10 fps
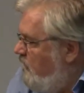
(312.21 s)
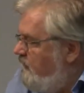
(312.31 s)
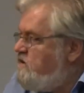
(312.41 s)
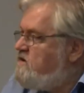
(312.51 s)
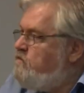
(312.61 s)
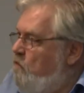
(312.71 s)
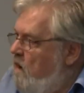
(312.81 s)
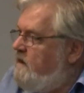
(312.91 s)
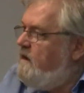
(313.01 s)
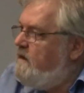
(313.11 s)
It's just
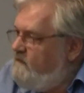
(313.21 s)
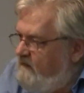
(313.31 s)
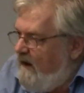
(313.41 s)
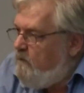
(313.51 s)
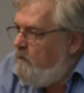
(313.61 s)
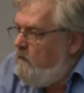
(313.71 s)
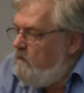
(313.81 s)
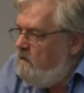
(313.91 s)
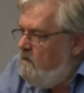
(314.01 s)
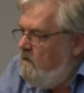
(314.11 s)
one
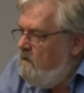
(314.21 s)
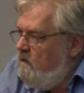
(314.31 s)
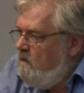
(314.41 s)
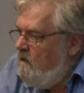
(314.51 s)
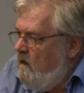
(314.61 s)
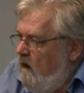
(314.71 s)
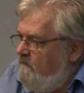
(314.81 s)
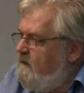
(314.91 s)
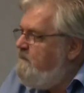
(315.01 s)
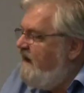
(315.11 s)
example
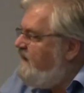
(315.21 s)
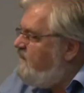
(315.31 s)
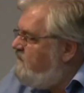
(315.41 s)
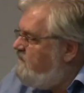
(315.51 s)
of the many,